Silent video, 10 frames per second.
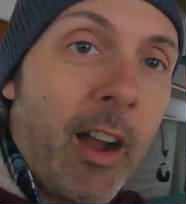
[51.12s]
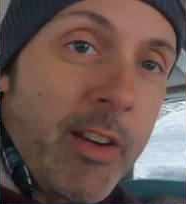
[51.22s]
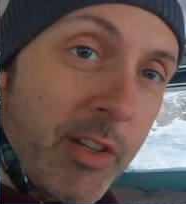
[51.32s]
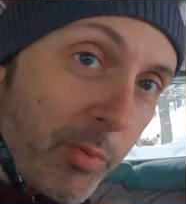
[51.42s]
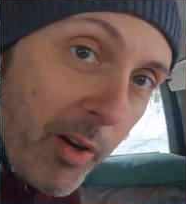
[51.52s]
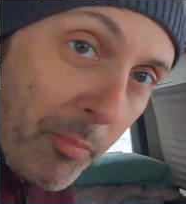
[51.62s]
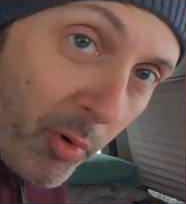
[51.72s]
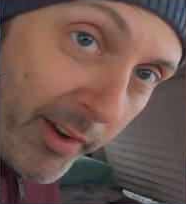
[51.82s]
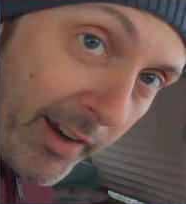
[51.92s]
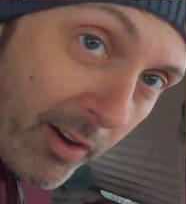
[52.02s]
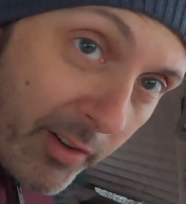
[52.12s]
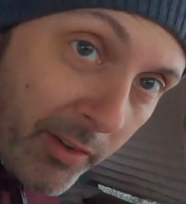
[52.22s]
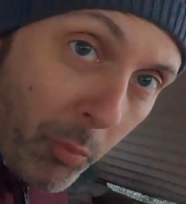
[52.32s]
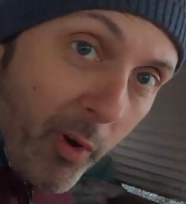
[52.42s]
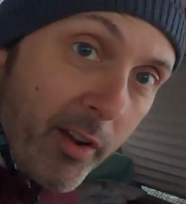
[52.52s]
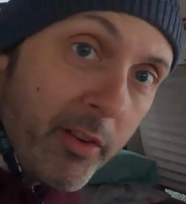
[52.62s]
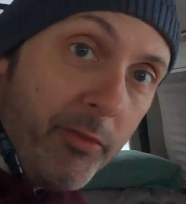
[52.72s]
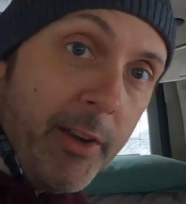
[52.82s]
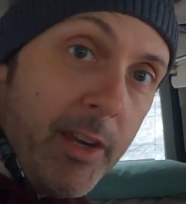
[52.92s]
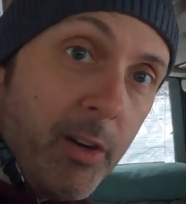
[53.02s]
I just want to point out the one other
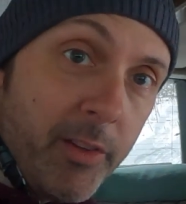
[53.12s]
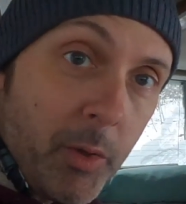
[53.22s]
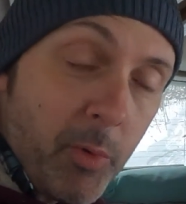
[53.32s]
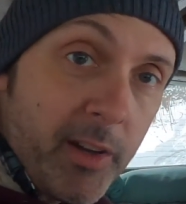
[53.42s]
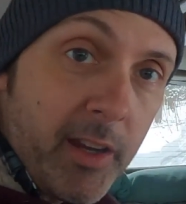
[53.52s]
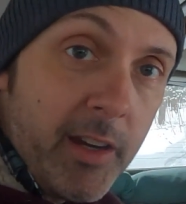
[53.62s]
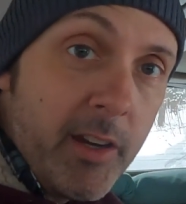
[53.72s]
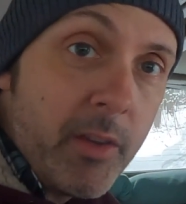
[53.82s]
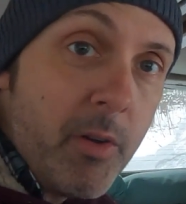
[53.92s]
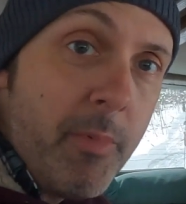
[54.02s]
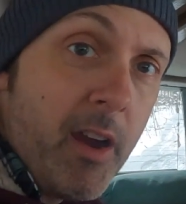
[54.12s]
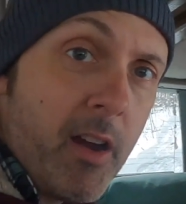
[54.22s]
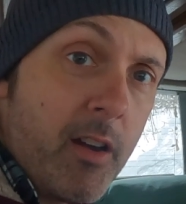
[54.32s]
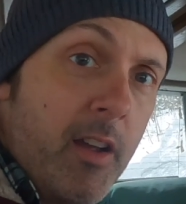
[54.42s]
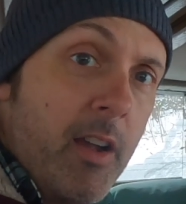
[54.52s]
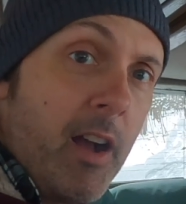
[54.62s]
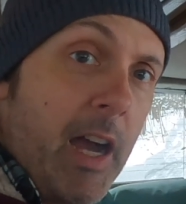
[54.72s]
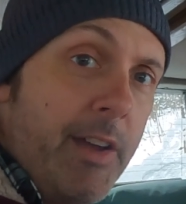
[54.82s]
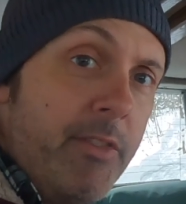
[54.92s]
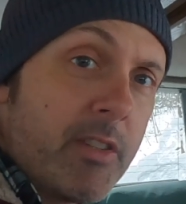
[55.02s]
video, and then we're going to get into the repair.
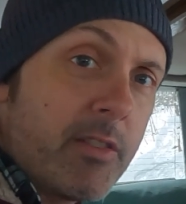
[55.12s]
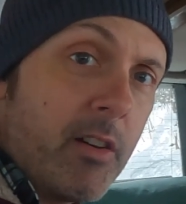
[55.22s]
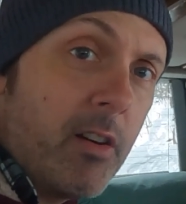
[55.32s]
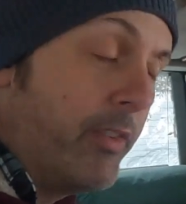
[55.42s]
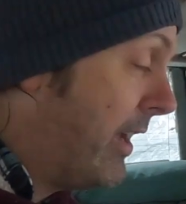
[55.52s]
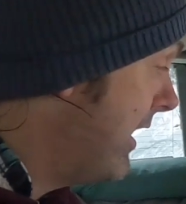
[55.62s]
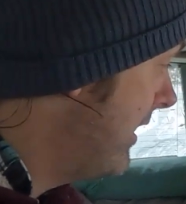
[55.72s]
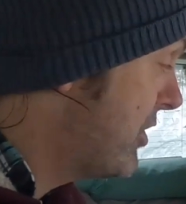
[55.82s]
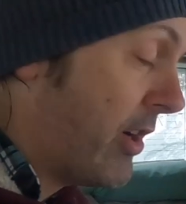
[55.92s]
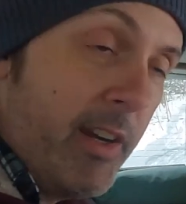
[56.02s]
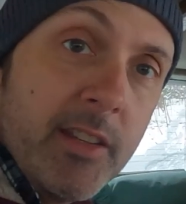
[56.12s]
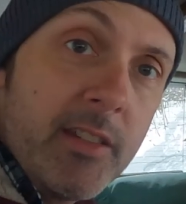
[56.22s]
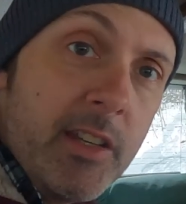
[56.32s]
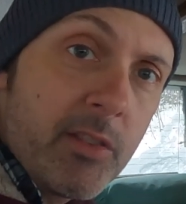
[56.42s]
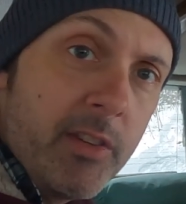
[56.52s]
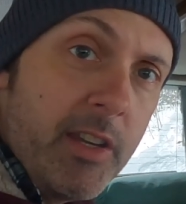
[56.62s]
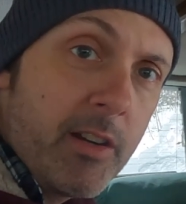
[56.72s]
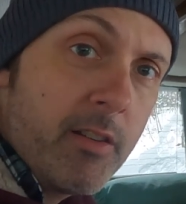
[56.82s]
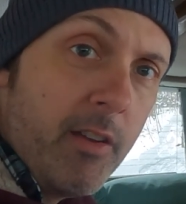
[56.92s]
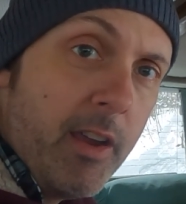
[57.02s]
I have installed a Chinese diesel
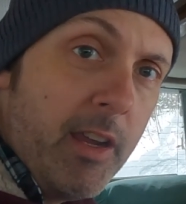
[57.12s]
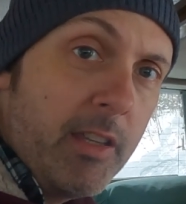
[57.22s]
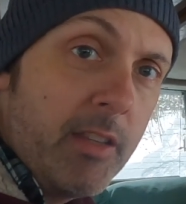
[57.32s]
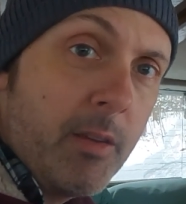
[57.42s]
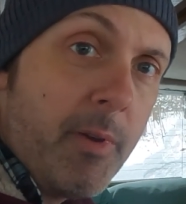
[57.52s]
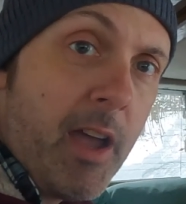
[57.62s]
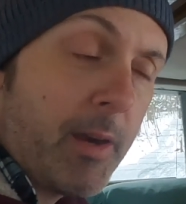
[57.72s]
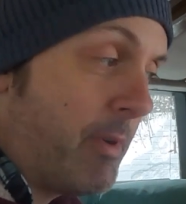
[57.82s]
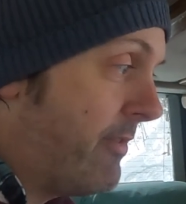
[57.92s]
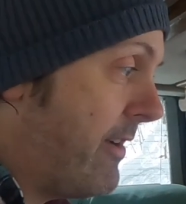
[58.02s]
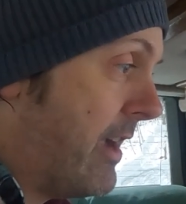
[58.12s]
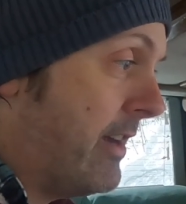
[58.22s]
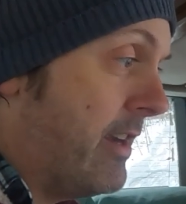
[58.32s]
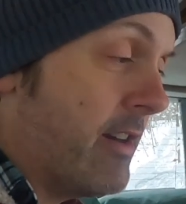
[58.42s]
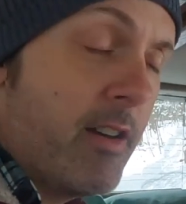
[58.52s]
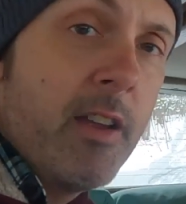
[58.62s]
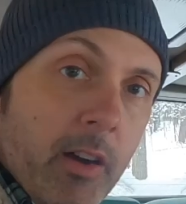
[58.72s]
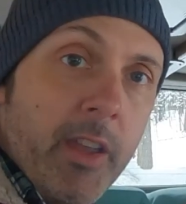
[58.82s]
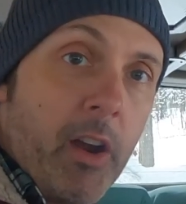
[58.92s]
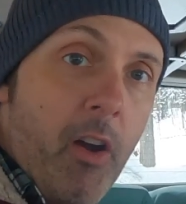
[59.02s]
heater in the back of my van here.
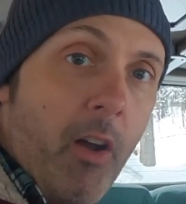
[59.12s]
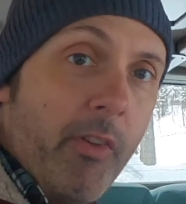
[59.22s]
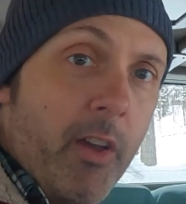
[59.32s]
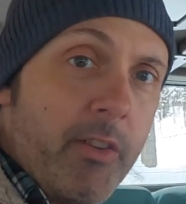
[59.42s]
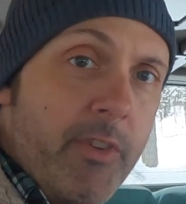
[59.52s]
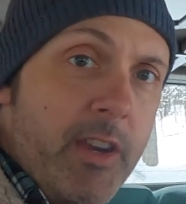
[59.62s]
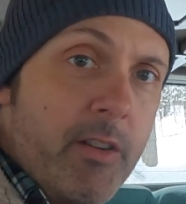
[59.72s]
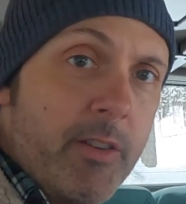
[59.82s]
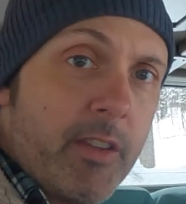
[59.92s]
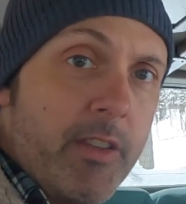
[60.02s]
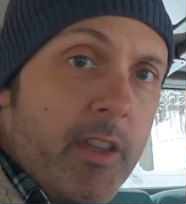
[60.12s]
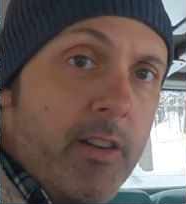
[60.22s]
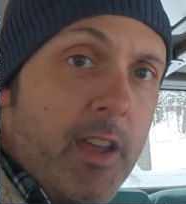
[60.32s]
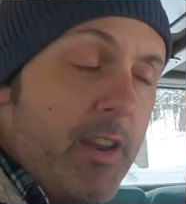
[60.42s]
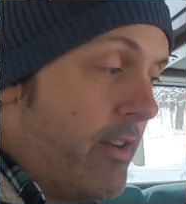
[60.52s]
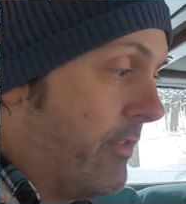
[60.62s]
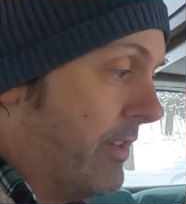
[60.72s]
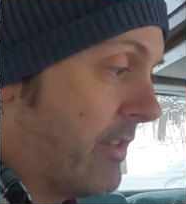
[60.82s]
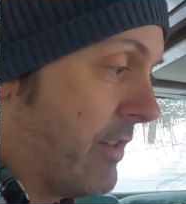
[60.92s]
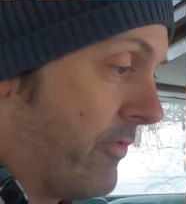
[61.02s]
Unlike all the other videos on the internet,
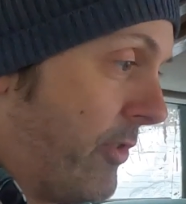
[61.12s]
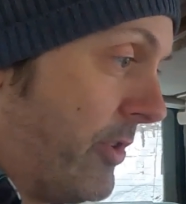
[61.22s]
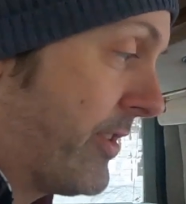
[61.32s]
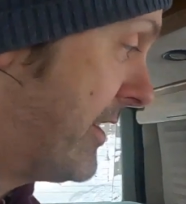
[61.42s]
this is a full